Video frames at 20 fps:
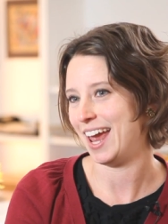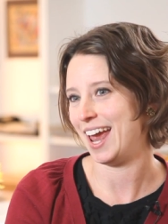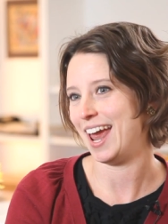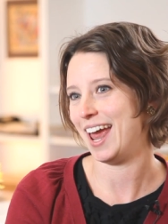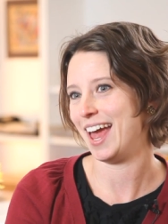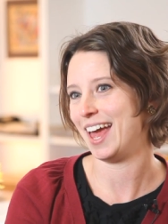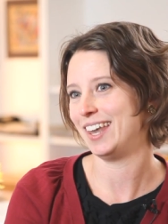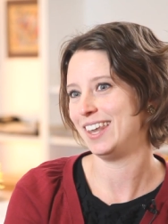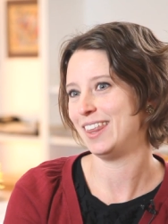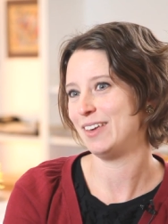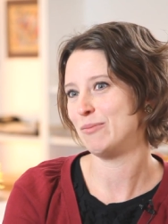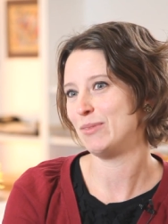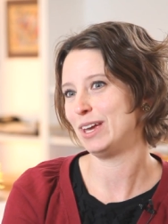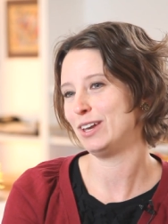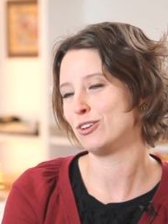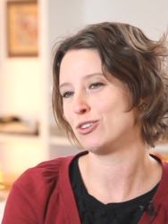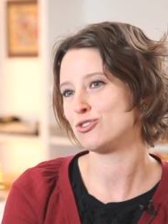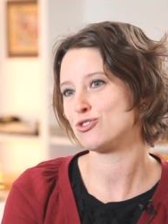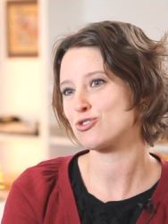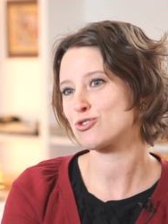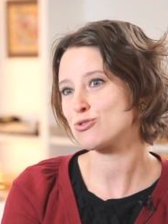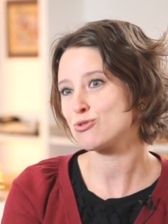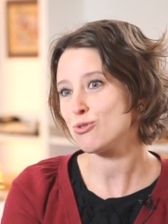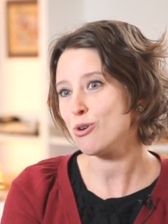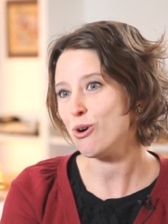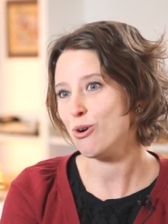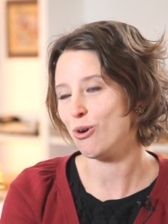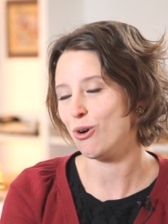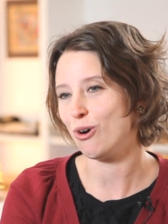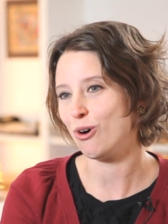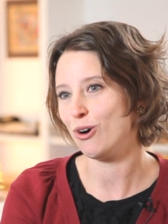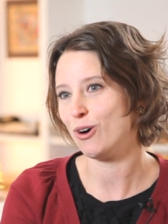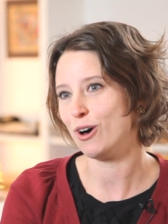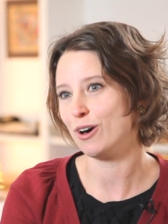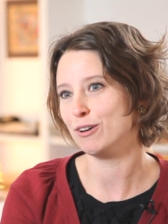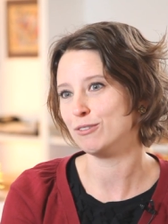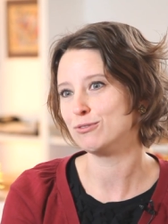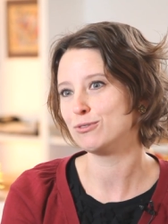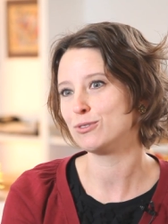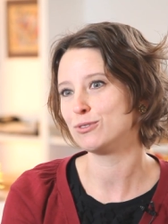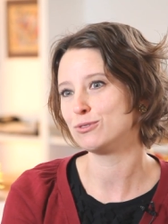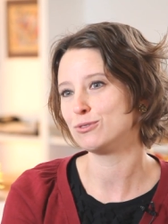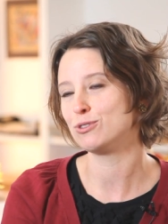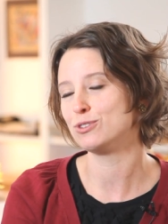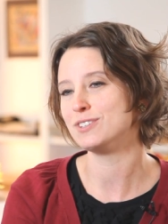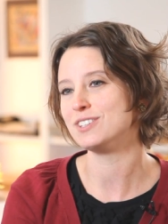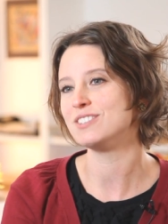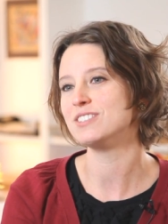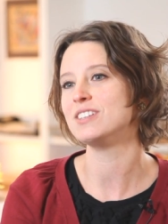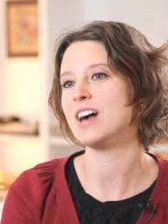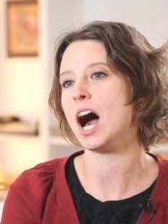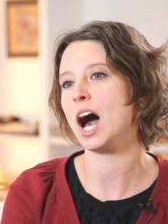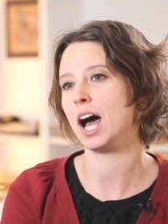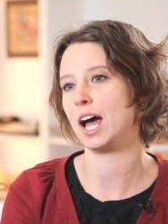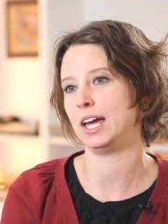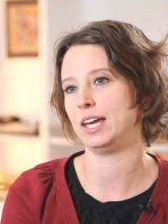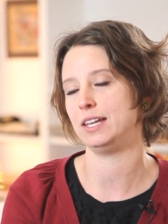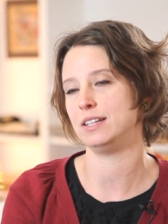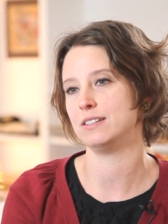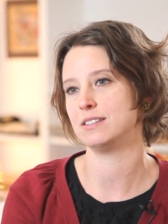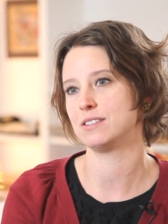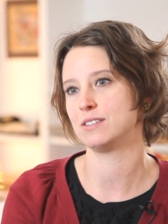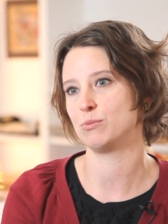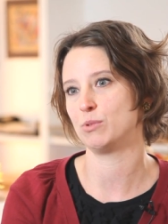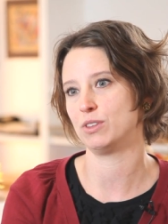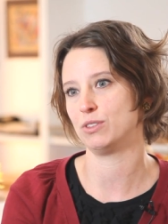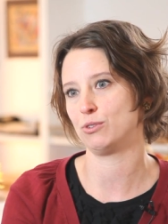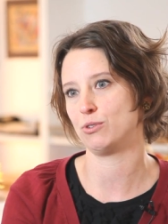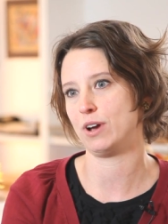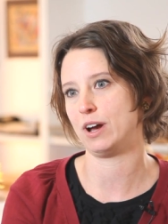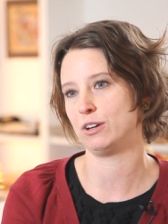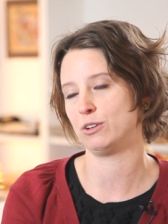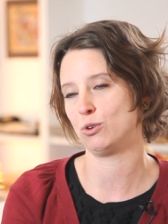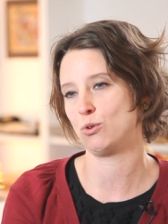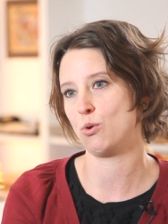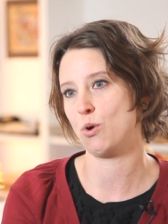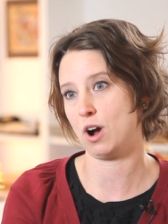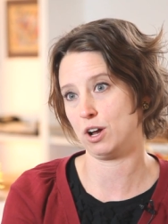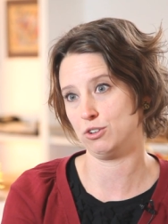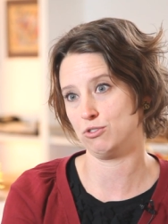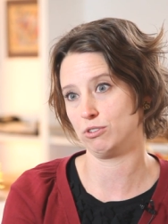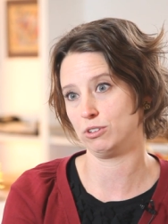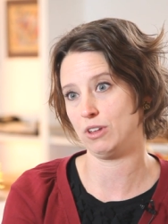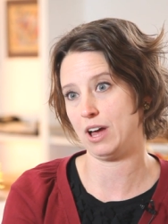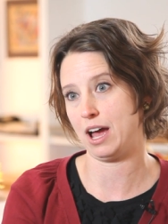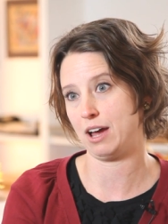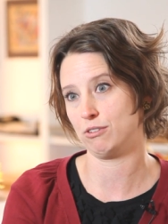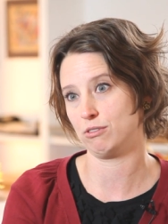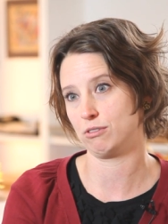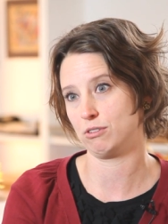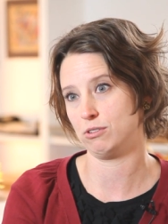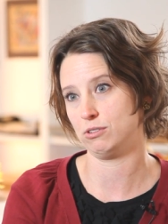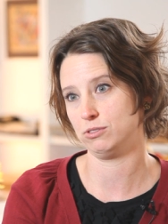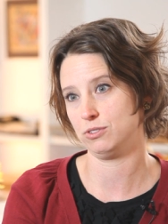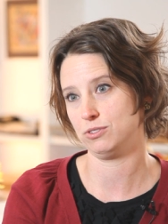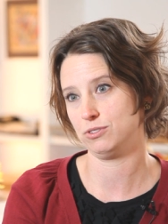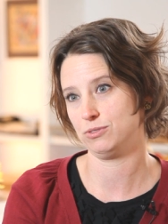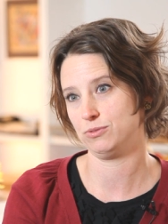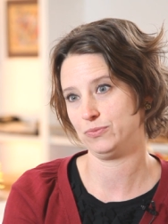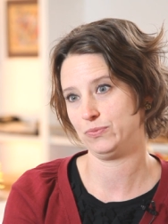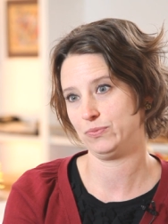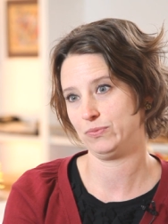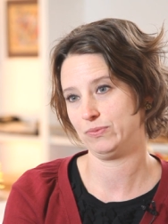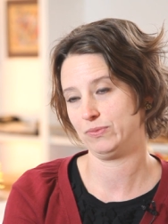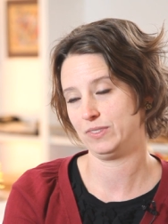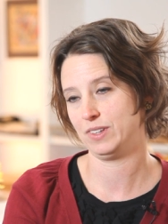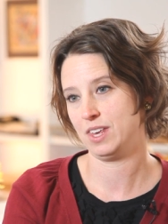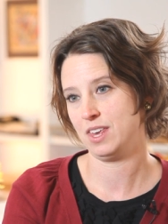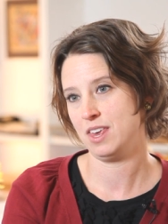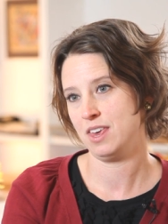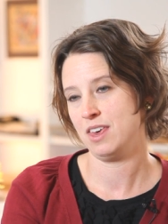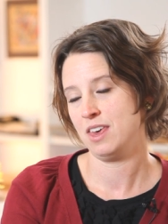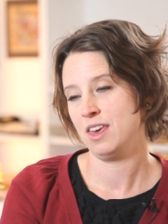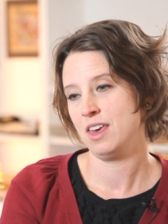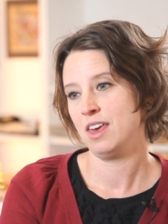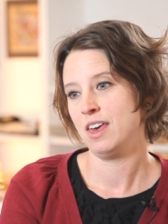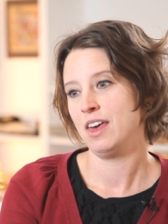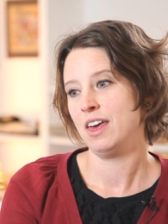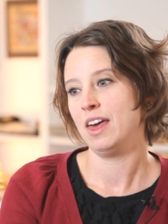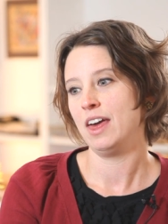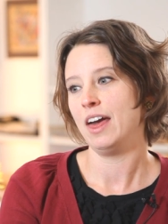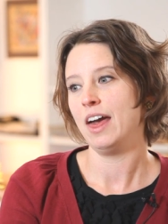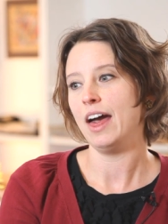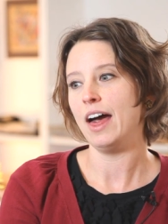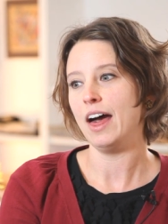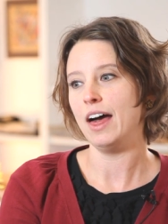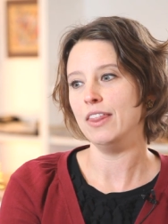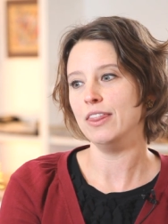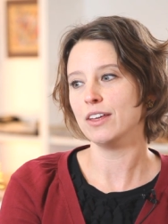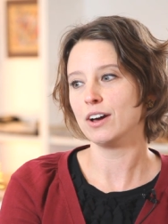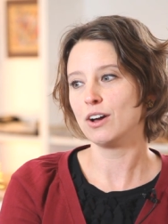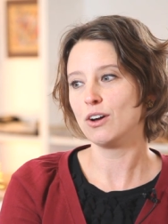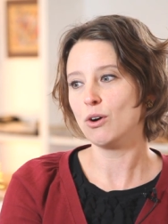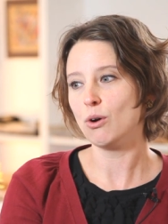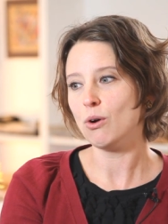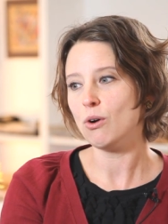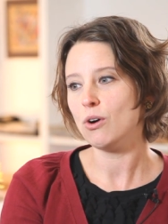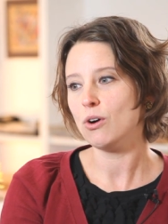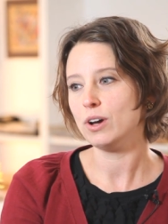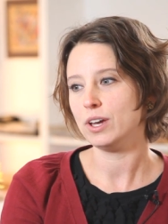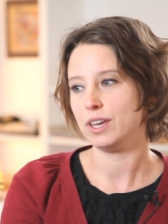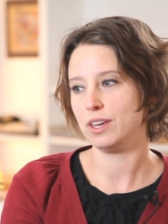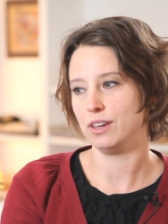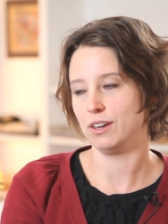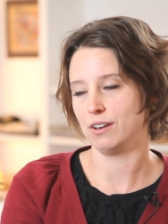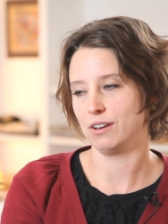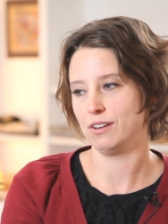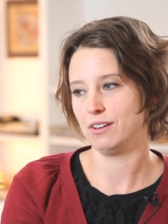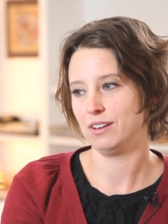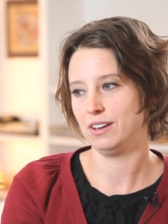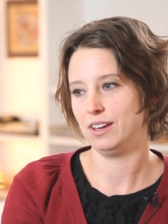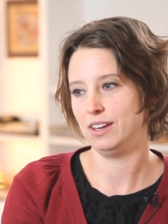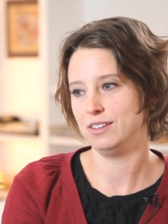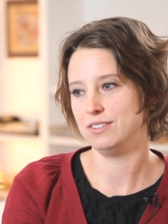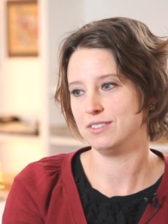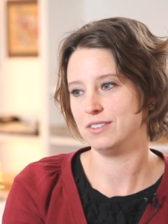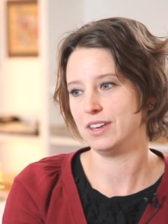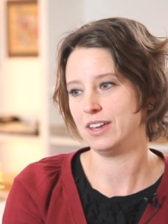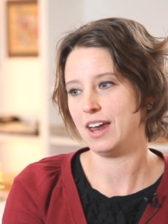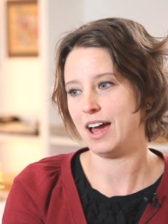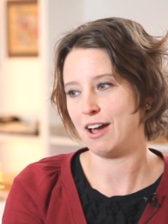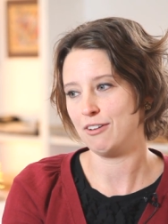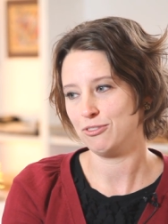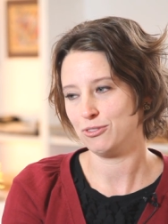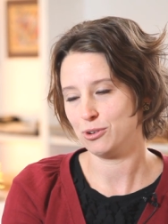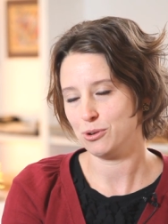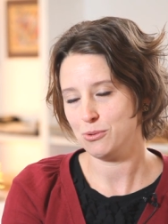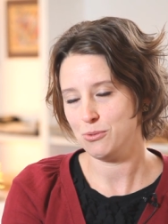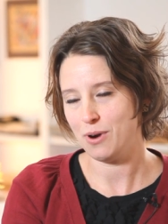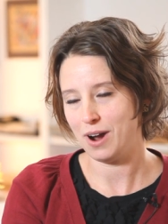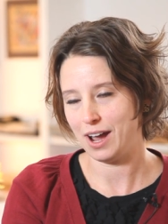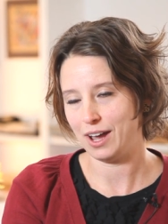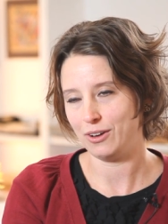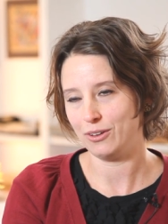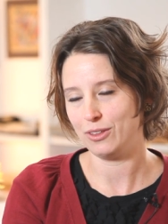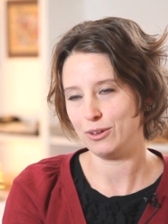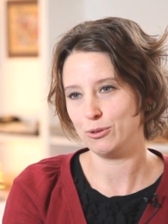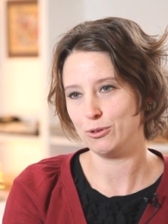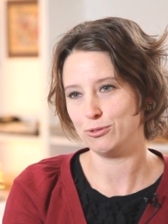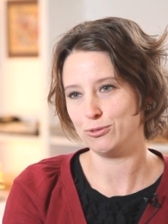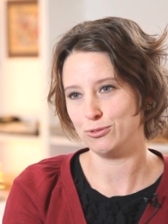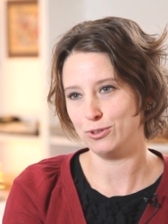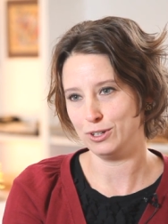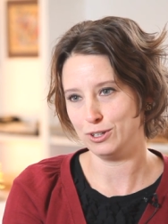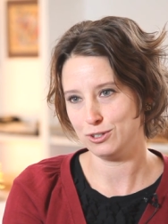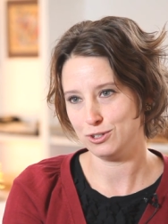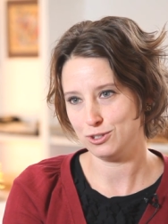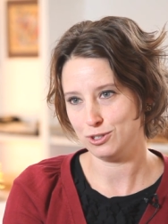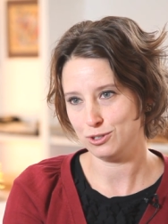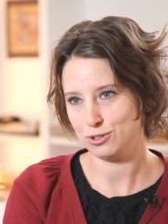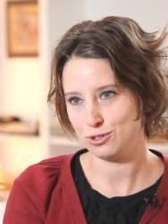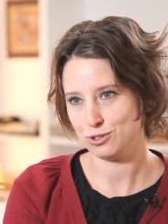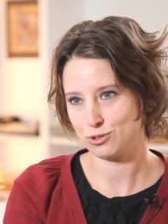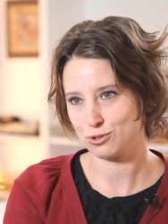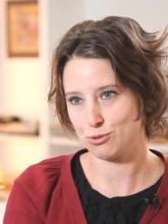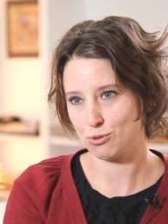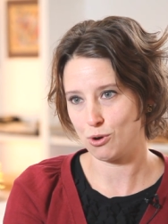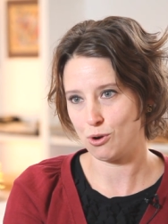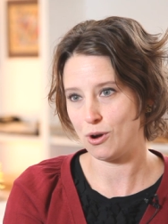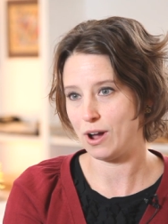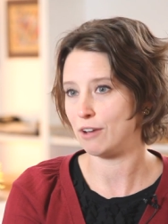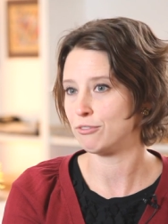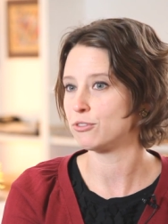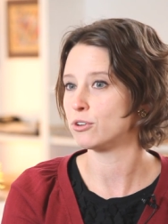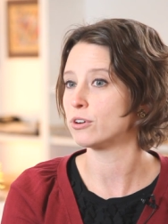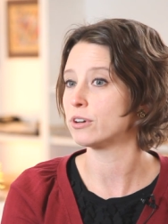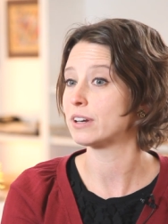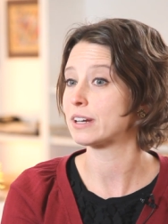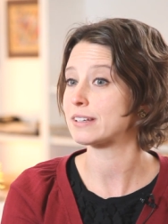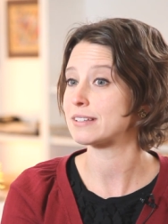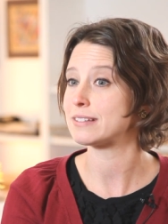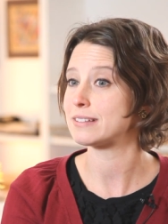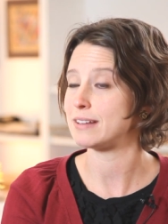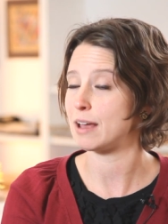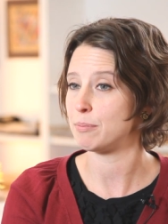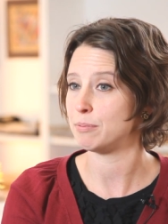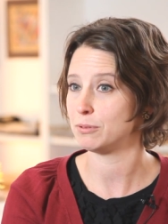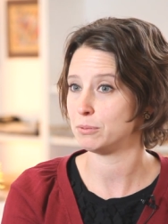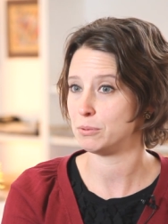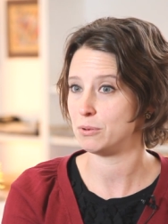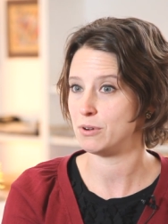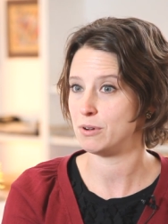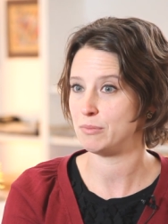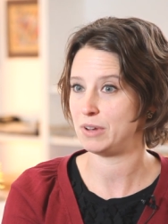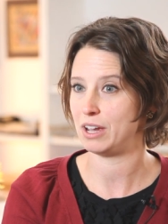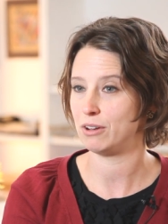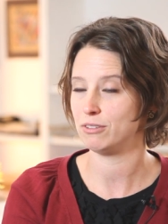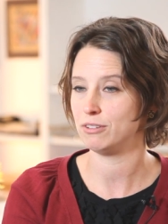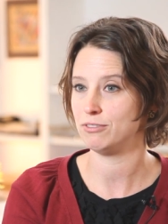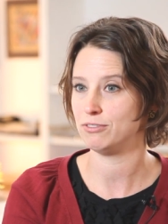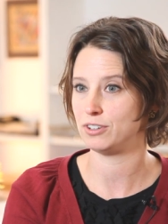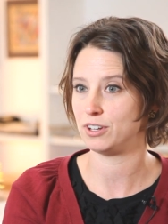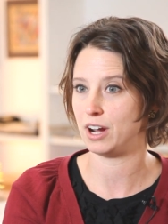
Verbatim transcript: And they made a scroll of designs with quadrilaterals. And the goal here is that after a while, they will finish their scroll after an acceptable amount of